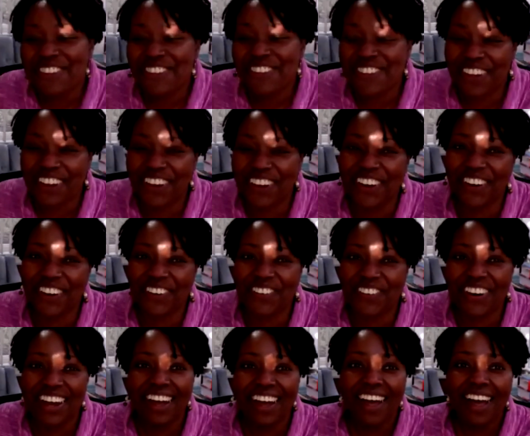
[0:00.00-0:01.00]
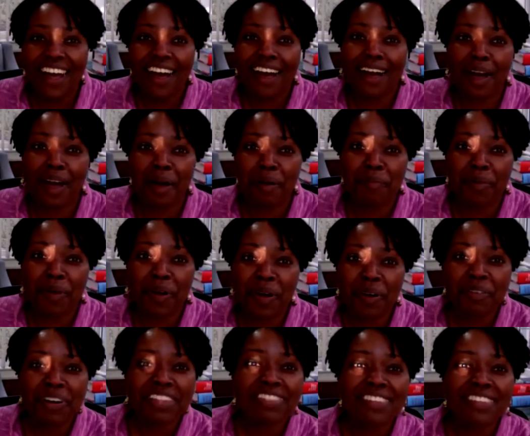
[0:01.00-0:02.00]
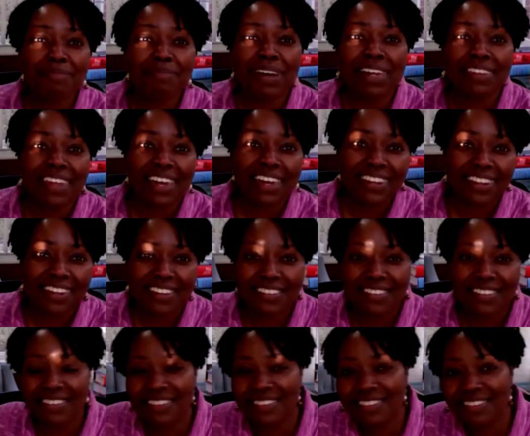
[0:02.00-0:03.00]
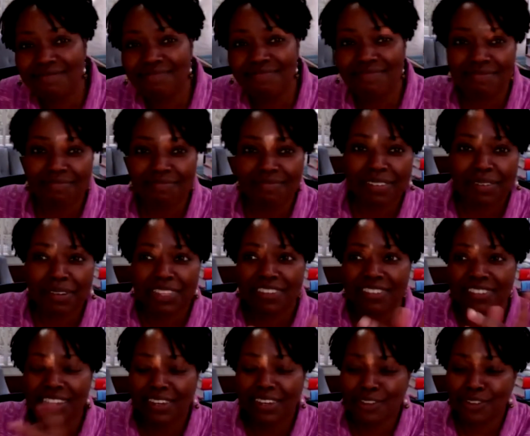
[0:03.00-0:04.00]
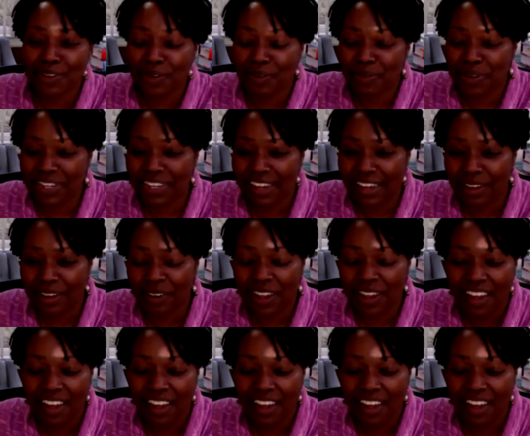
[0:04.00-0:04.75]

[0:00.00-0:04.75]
So, oh, I think my lighting is, the sun is going down.